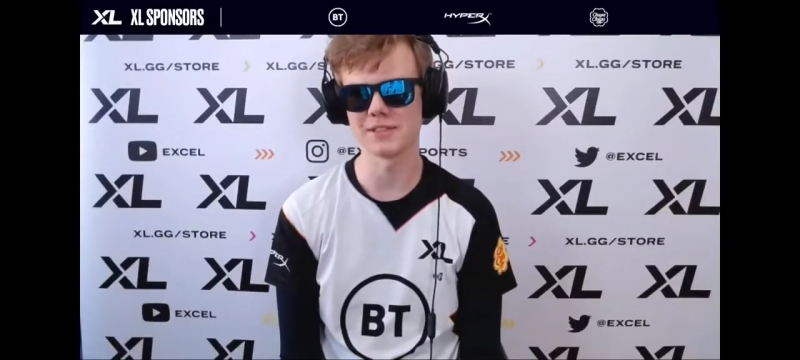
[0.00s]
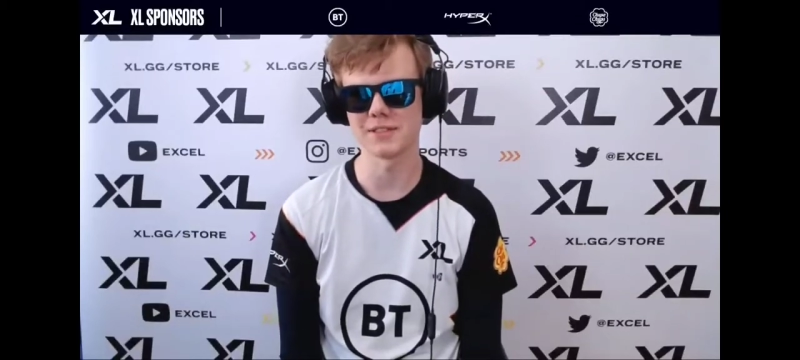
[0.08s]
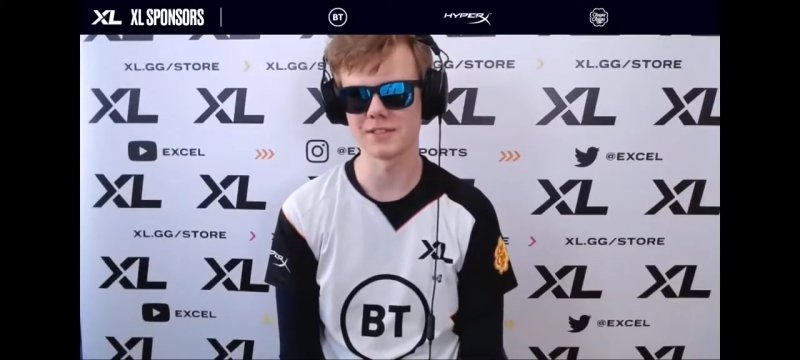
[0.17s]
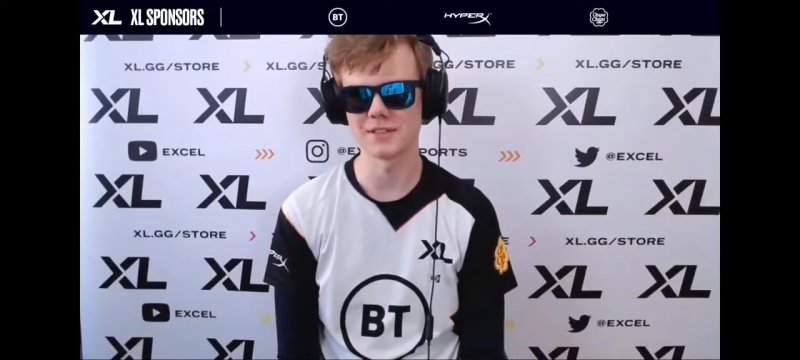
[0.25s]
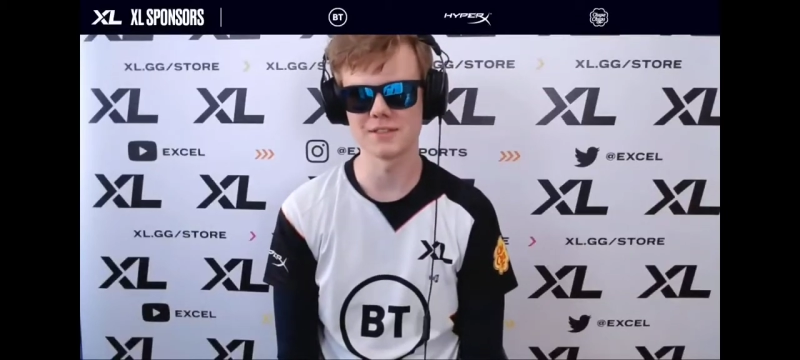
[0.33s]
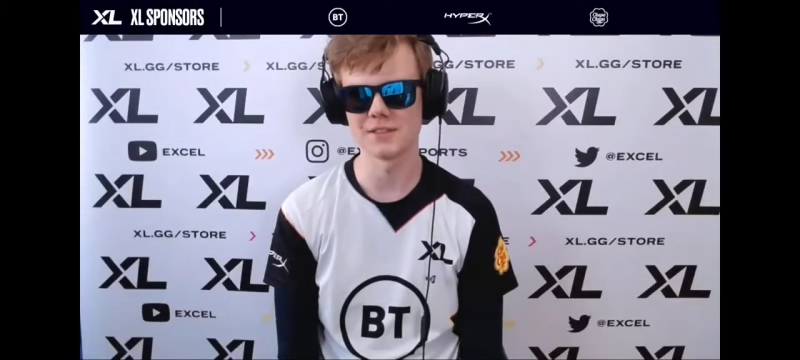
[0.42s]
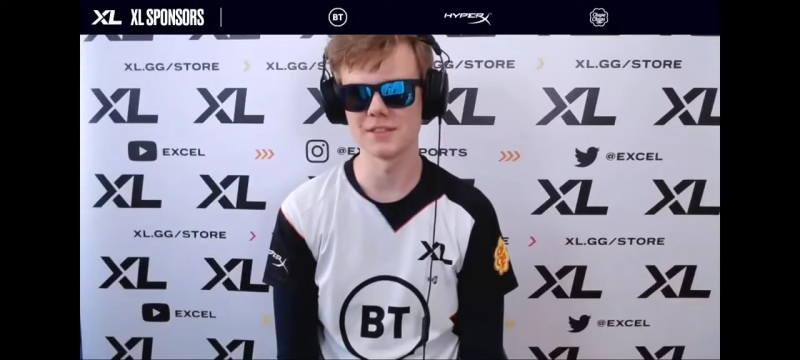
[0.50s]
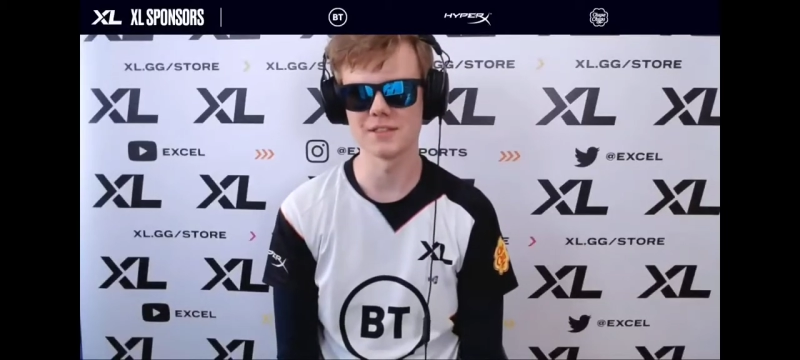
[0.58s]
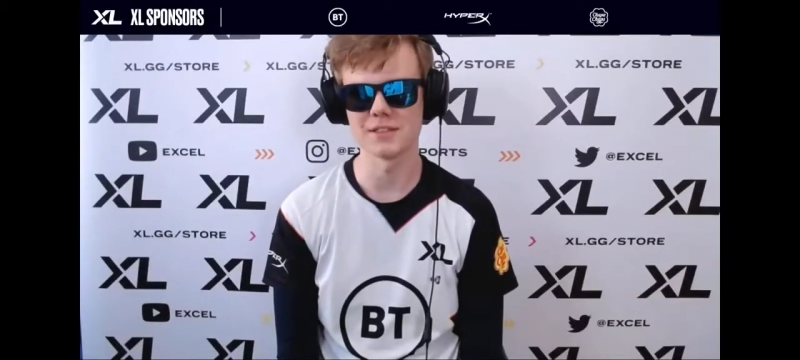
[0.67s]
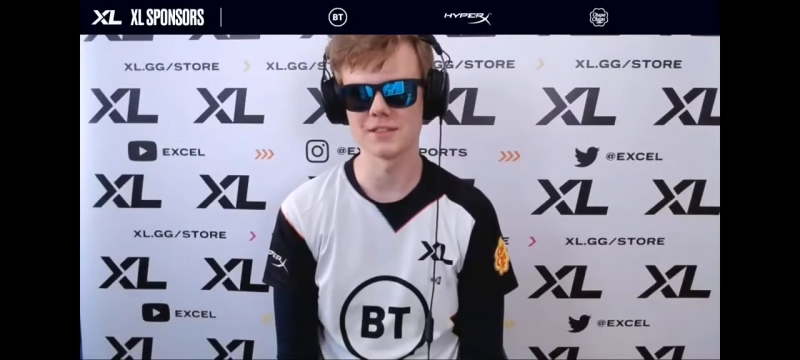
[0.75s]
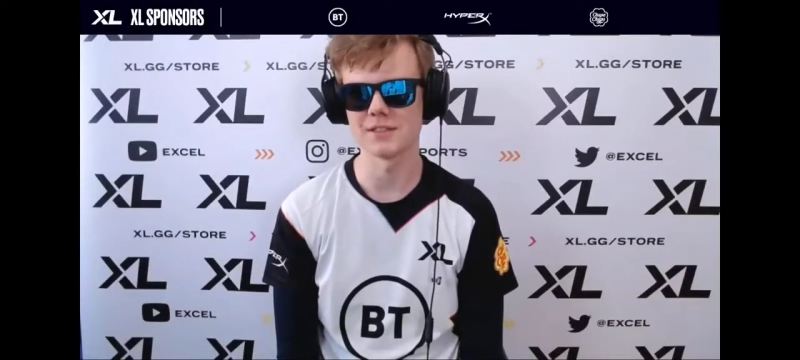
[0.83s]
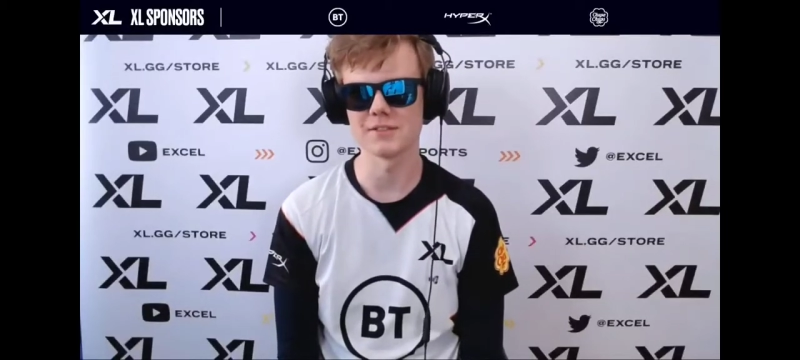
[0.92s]
like
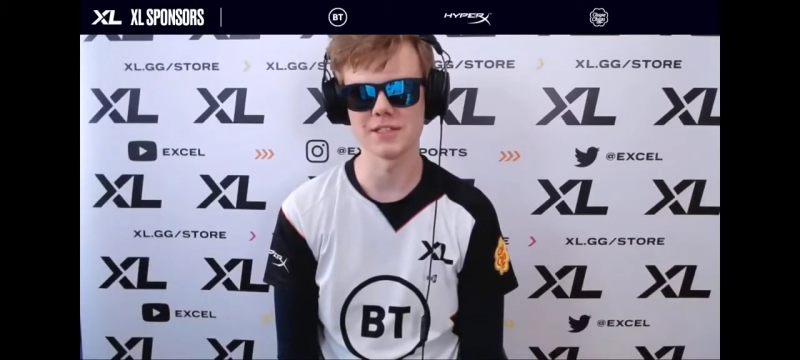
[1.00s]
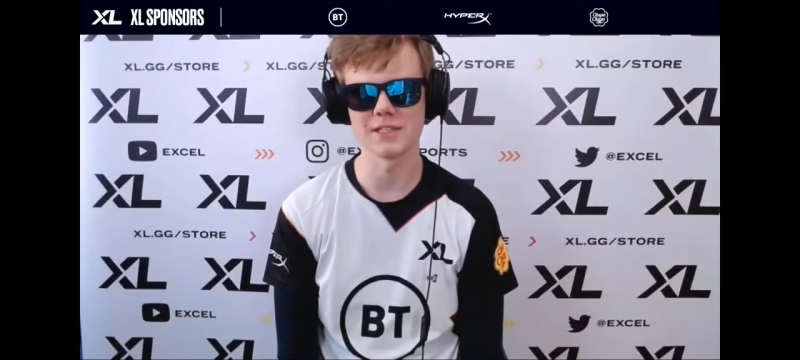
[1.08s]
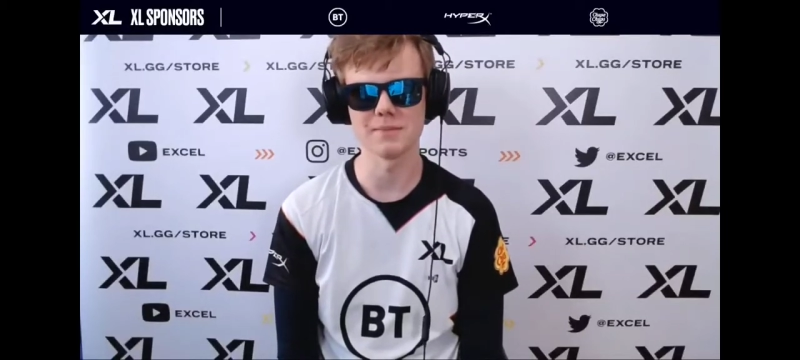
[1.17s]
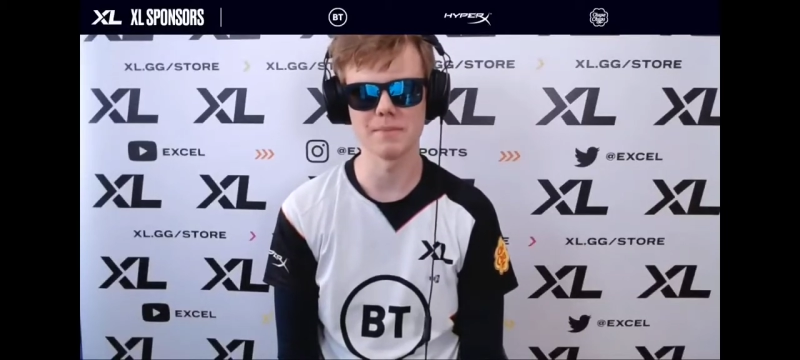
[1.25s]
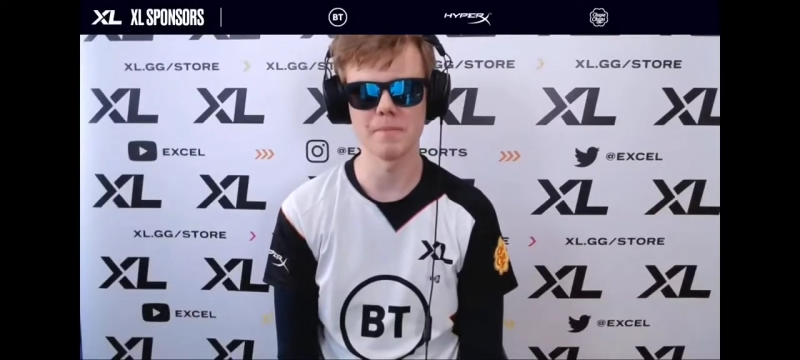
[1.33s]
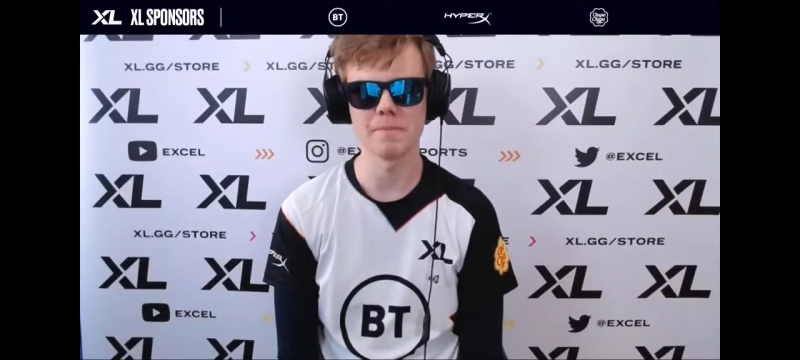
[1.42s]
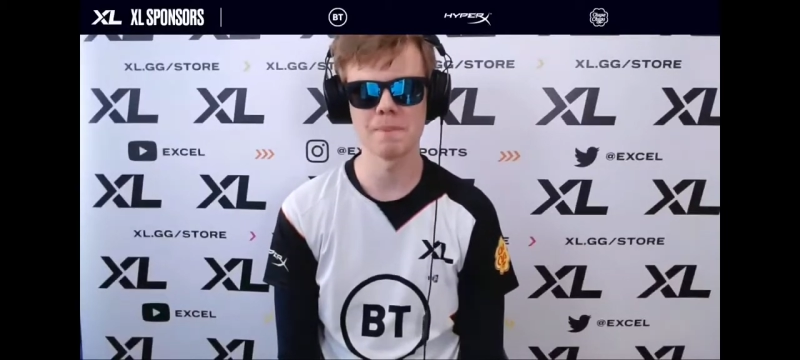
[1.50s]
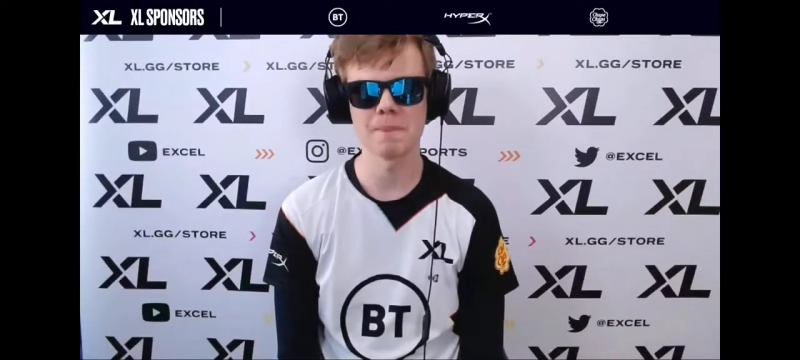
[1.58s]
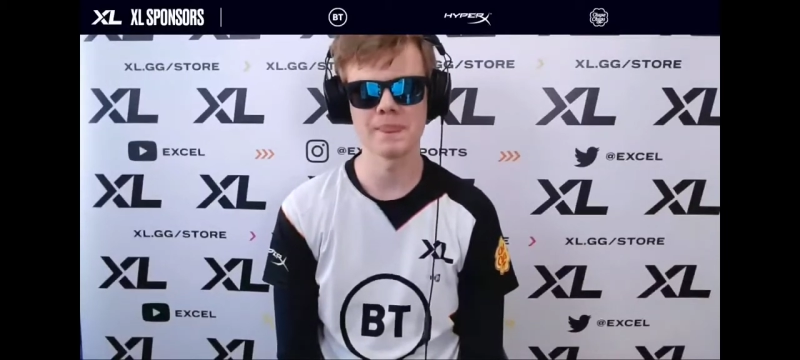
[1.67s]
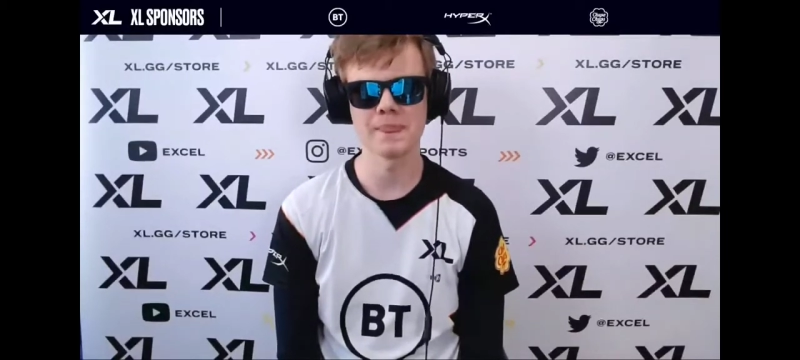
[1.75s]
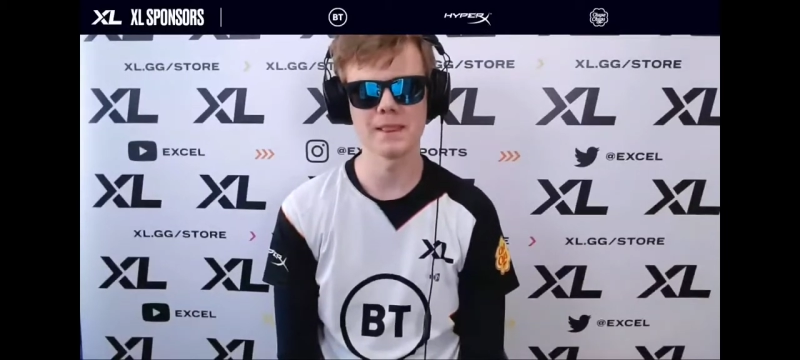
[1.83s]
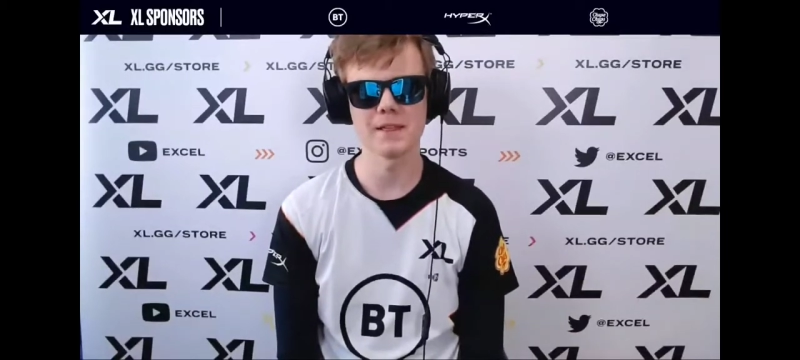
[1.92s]
chilling entire game.
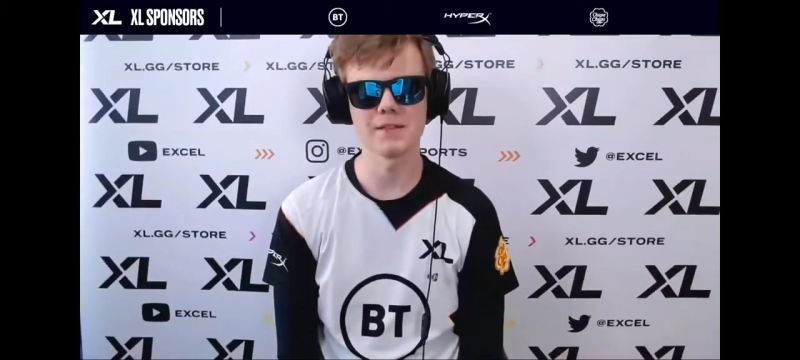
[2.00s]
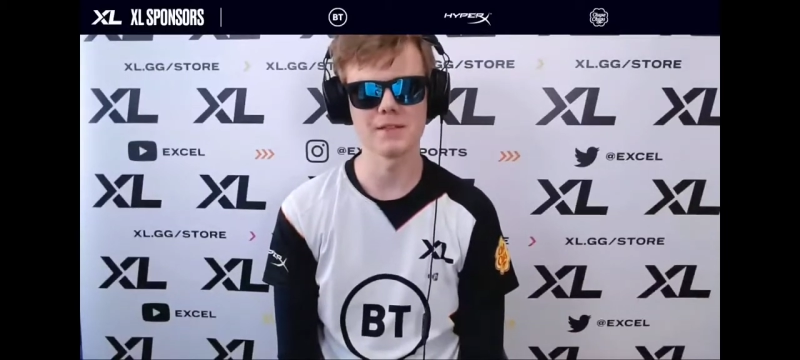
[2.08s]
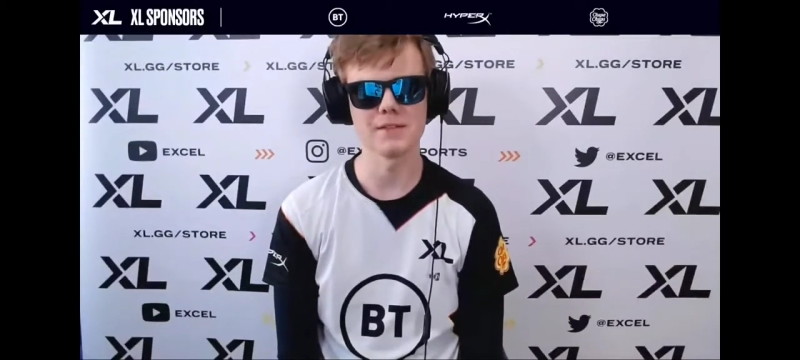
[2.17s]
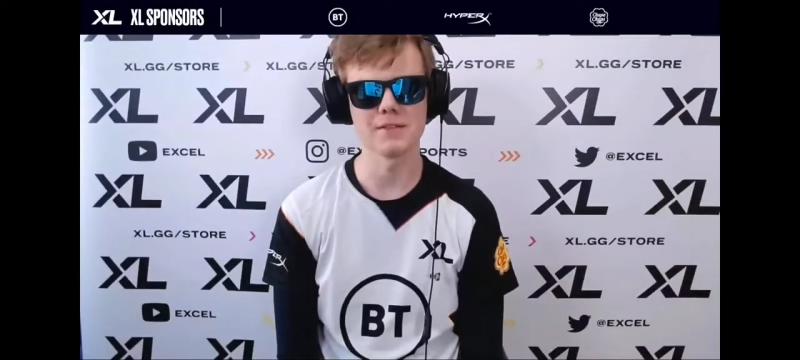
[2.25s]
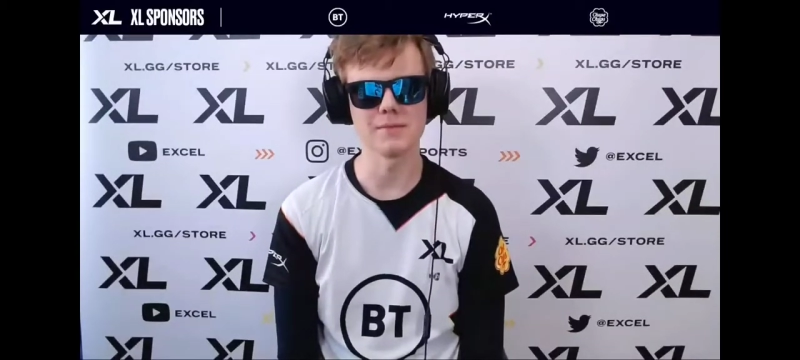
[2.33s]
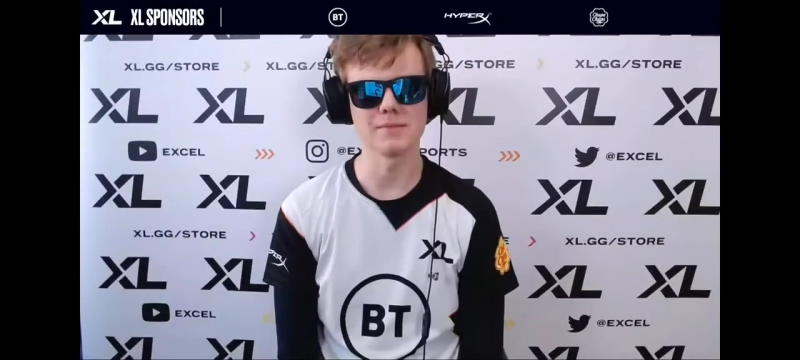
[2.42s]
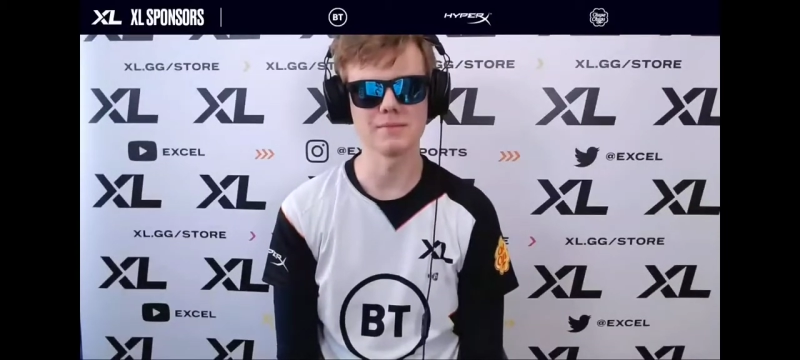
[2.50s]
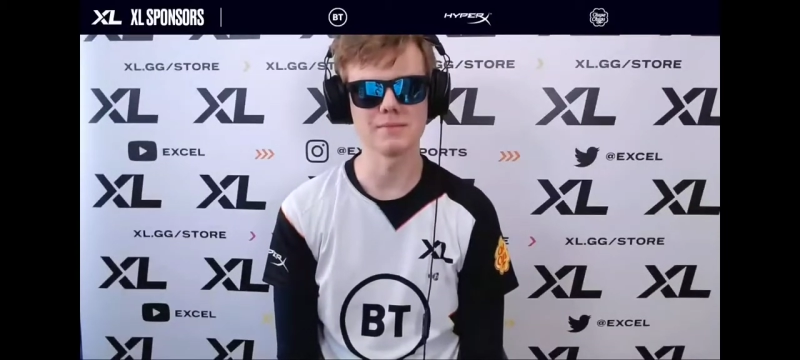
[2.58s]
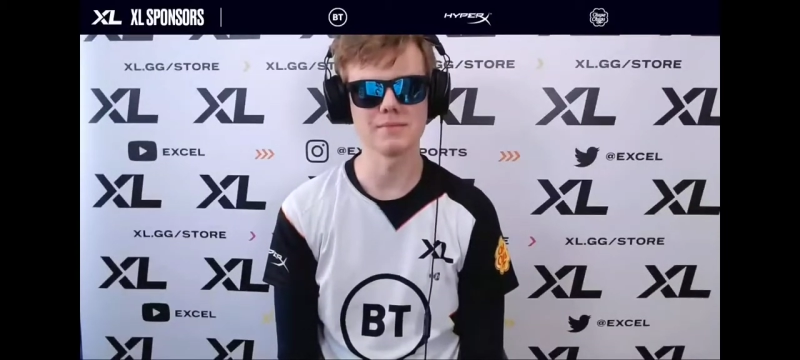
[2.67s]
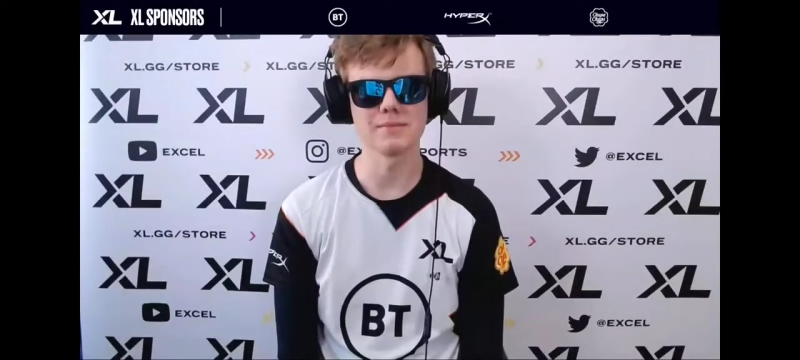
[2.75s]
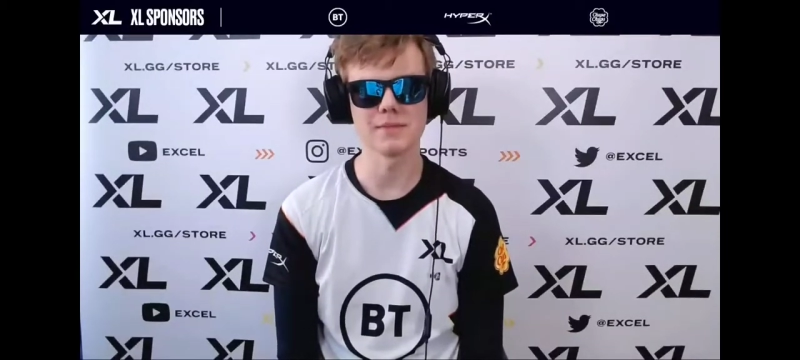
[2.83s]
Um,